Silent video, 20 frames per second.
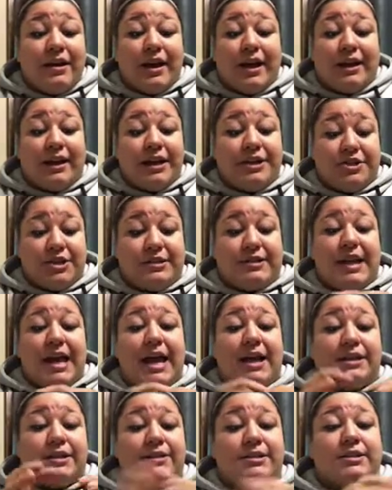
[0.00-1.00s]
and I just
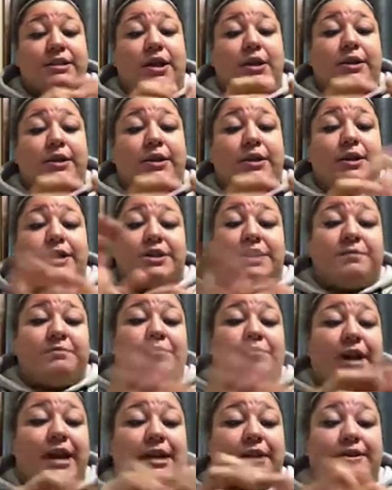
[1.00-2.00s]
had to slowly
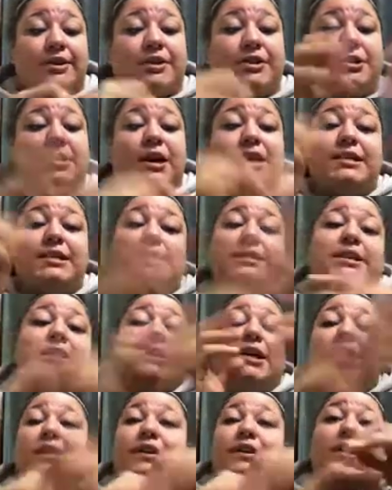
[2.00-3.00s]
just break the
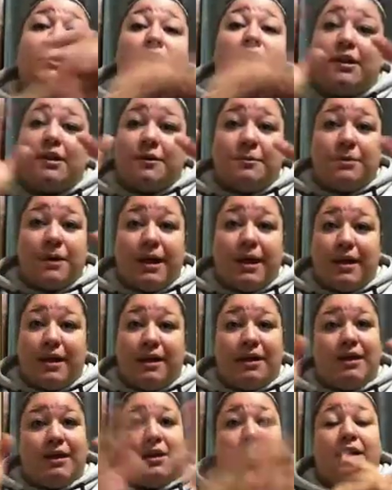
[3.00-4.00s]
crust and all the yuck
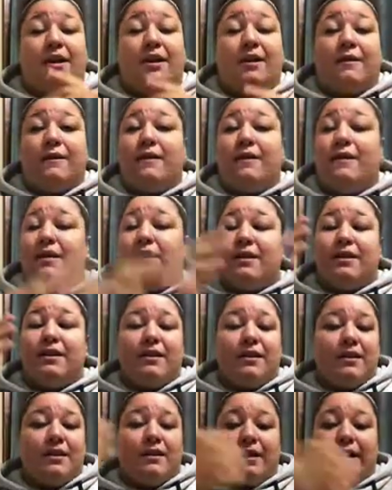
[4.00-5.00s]
away,
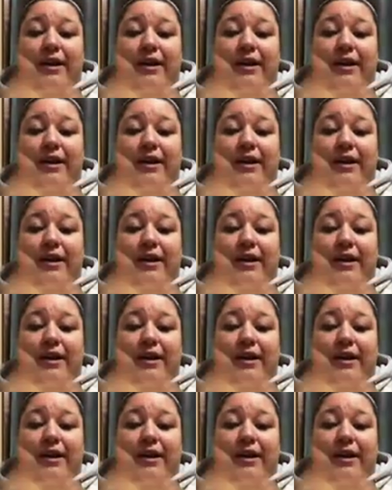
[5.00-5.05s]
and I